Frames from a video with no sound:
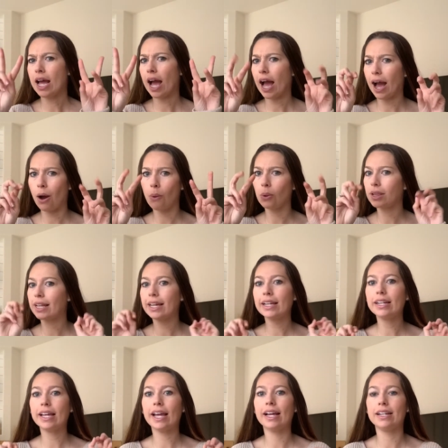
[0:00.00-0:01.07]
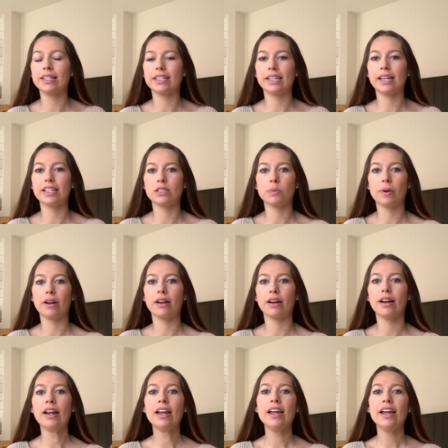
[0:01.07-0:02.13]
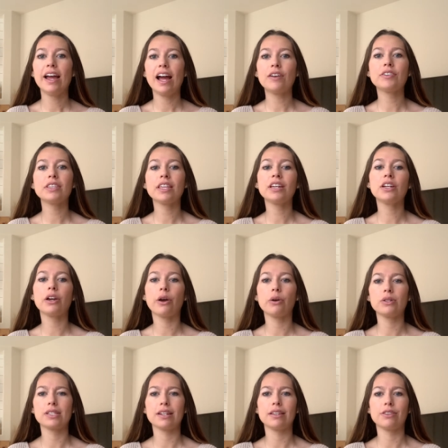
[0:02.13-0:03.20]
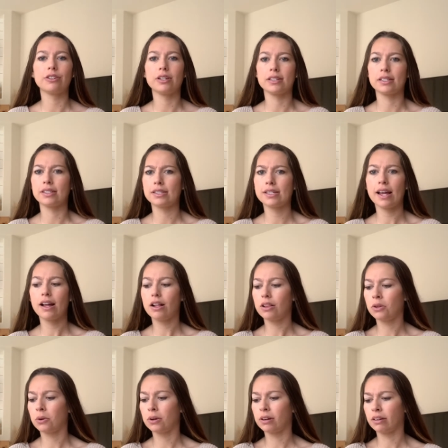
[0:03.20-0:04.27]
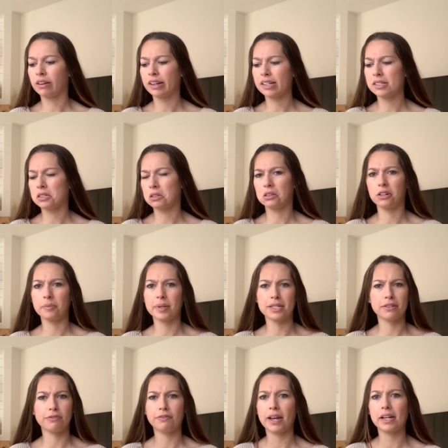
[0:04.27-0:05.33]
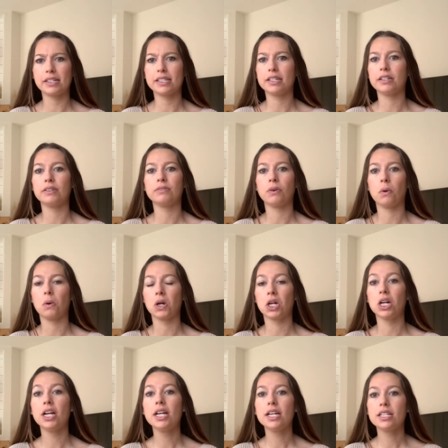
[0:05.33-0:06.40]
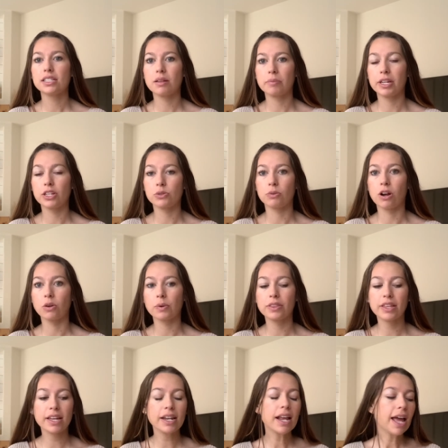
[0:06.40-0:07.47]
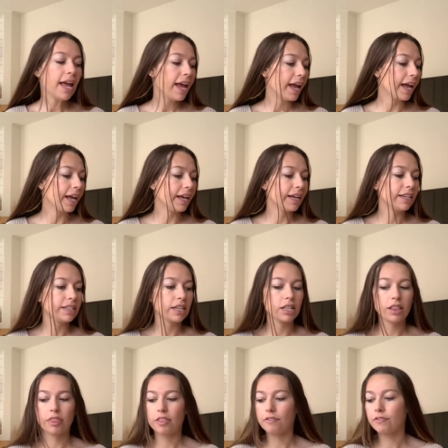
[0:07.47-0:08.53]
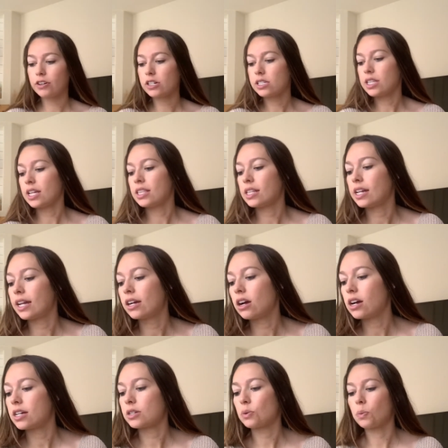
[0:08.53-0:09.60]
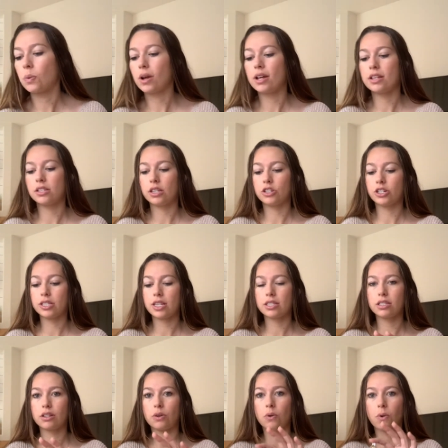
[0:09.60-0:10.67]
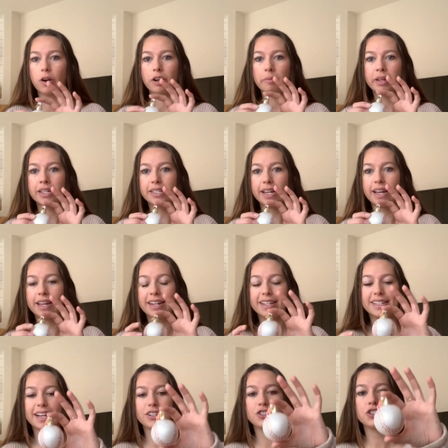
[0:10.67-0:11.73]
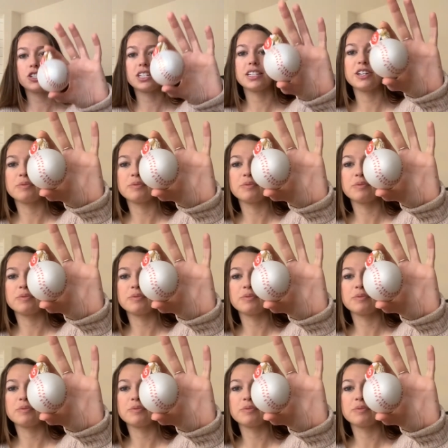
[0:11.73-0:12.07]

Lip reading: Outlet, and it's where everything goes that either doesn't sell or is a little bit defective or something is wrong with it. And the first thing that I got was just this little ornament, and it's actually just a little